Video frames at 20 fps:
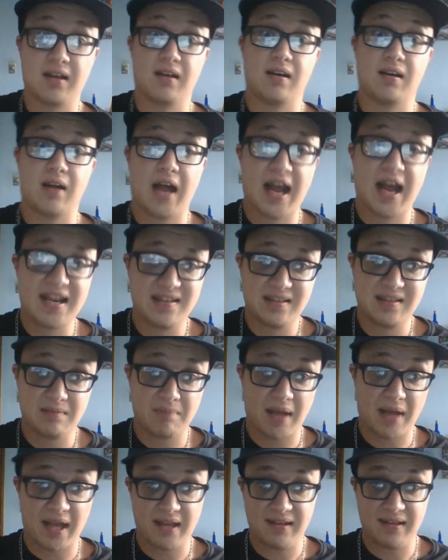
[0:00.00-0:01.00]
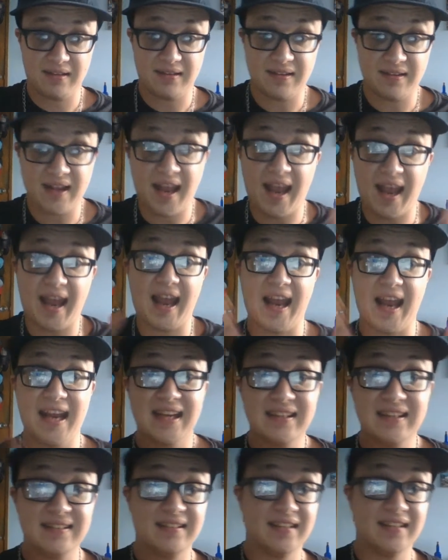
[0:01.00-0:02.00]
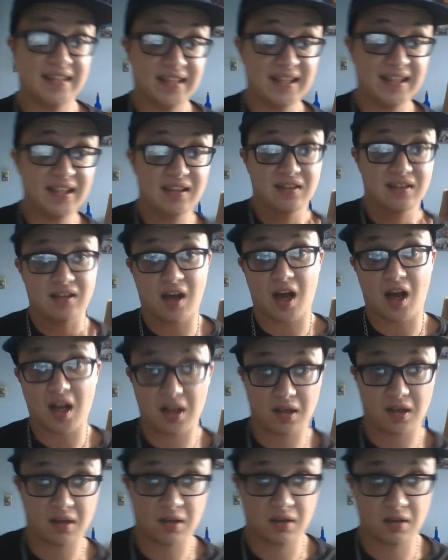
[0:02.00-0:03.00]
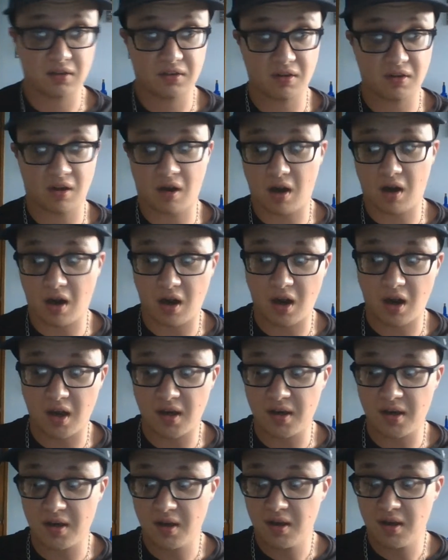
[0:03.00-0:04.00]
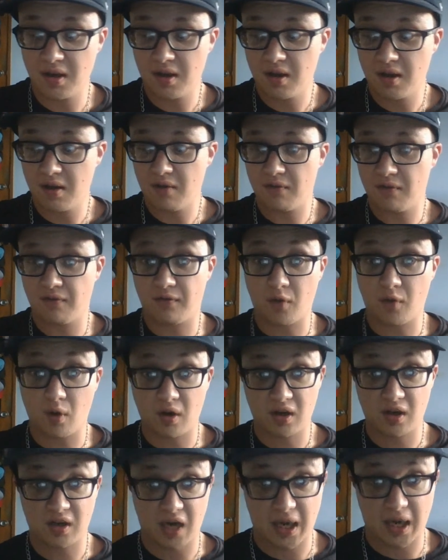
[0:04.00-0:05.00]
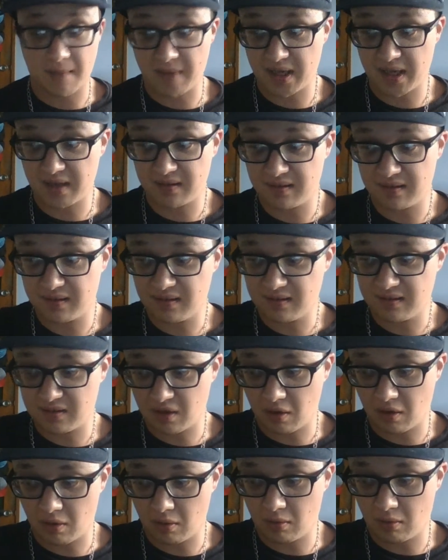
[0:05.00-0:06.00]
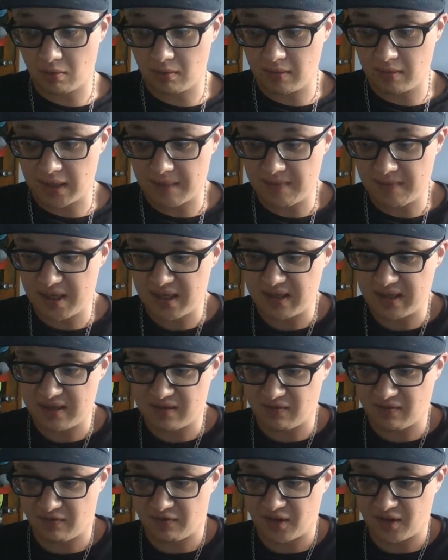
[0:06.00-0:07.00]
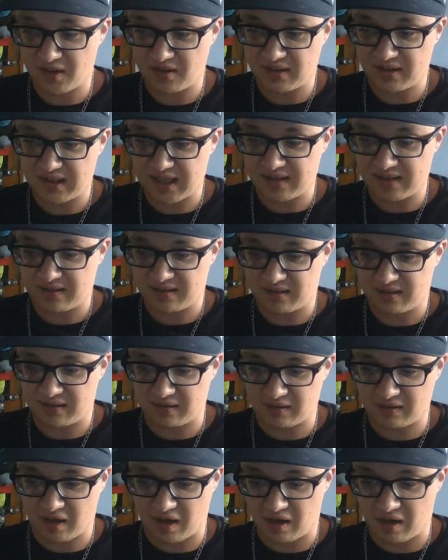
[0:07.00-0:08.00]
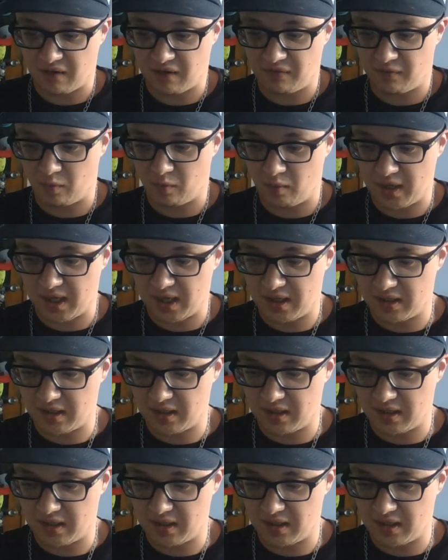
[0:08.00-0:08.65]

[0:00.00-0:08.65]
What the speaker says: I spent $18 on 4 comics. So let's start off with